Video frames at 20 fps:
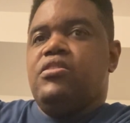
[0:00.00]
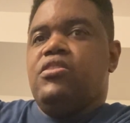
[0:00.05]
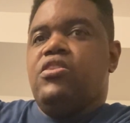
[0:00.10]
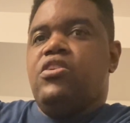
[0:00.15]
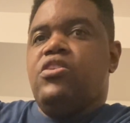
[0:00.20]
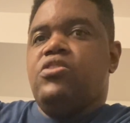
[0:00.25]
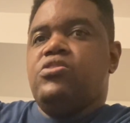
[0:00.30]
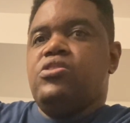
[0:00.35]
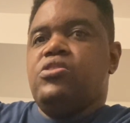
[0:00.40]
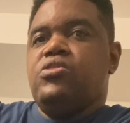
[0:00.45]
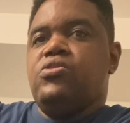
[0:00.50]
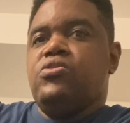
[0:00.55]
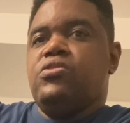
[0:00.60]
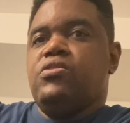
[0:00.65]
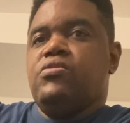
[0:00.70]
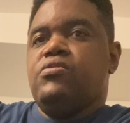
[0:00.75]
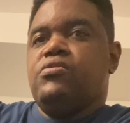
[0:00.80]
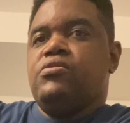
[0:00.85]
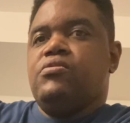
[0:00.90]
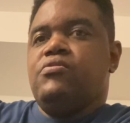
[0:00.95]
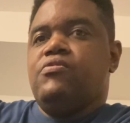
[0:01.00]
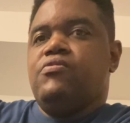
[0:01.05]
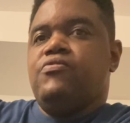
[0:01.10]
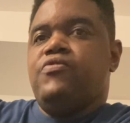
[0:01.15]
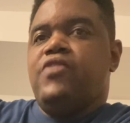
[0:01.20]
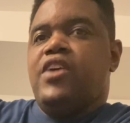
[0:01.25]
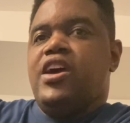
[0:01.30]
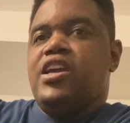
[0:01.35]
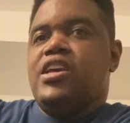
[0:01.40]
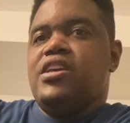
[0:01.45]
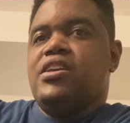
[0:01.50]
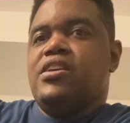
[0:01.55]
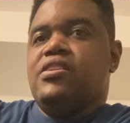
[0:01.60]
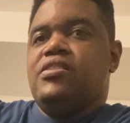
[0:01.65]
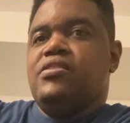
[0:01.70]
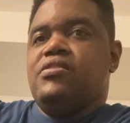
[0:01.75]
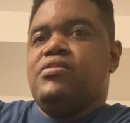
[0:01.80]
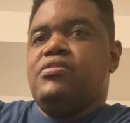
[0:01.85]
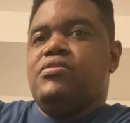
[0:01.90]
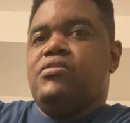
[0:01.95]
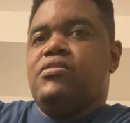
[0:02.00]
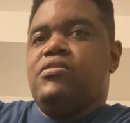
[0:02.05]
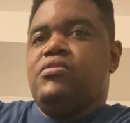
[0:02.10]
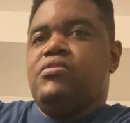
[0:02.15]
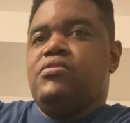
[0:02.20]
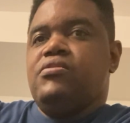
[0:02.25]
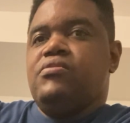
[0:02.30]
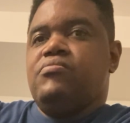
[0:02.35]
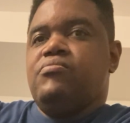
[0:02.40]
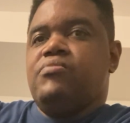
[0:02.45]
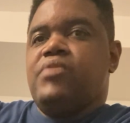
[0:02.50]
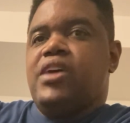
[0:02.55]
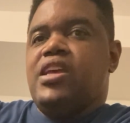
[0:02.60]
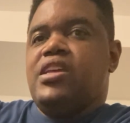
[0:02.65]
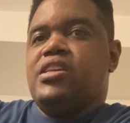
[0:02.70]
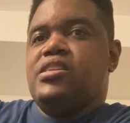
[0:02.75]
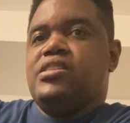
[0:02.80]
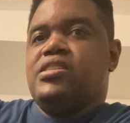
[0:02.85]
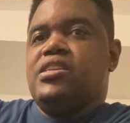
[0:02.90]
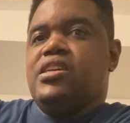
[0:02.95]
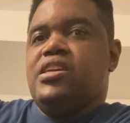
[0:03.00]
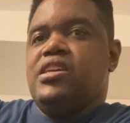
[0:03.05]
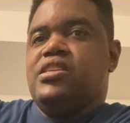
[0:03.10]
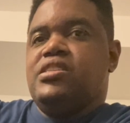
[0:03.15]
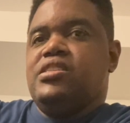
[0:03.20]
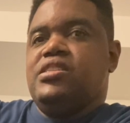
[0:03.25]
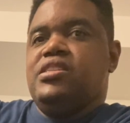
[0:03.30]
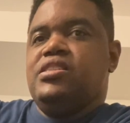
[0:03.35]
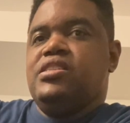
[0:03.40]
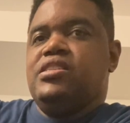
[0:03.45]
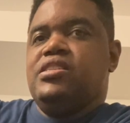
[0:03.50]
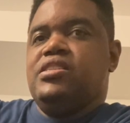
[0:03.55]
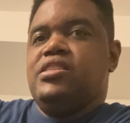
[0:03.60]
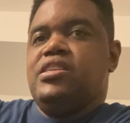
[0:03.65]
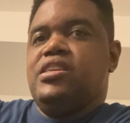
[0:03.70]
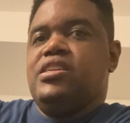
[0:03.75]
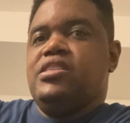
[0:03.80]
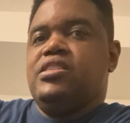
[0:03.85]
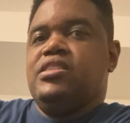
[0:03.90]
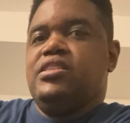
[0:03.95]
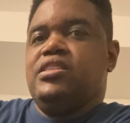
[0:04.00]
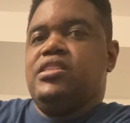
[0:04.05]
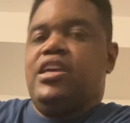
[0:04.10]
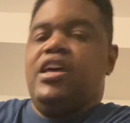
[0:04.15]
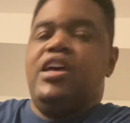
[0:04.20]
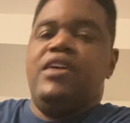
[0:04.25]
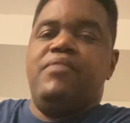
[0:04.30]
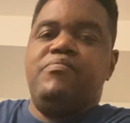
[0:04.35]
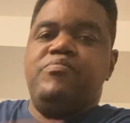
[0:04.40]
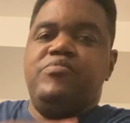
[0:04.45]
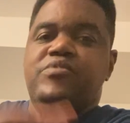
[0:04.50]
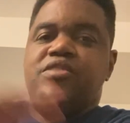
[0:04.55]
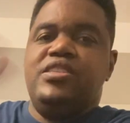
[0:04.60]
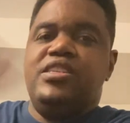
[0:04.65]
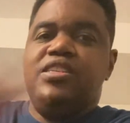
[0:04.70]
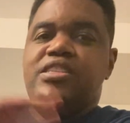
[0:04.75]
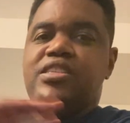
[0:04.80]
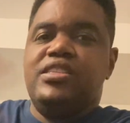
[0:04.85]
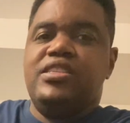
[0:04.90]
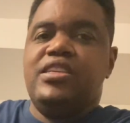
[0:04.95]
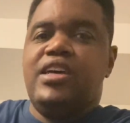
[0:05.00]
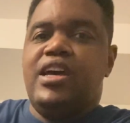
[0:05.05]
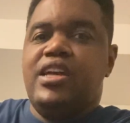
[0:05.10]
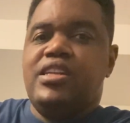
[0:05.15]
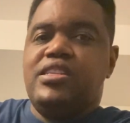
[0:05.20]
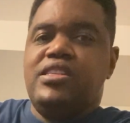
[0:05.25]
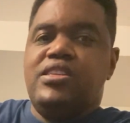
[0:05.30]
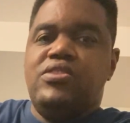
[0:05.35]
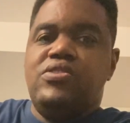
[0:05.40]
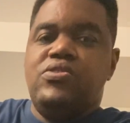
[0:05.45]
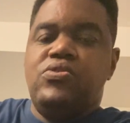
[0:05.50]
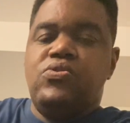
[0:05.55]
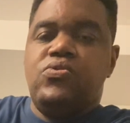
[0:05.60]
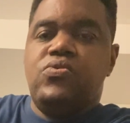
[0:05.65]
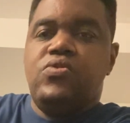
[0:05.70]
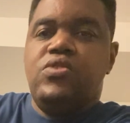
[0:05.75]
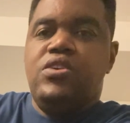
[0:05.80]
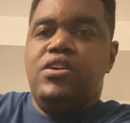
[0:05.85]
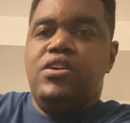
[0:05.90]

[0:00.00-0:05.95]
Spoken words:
are you going to invite, like, she decided to do,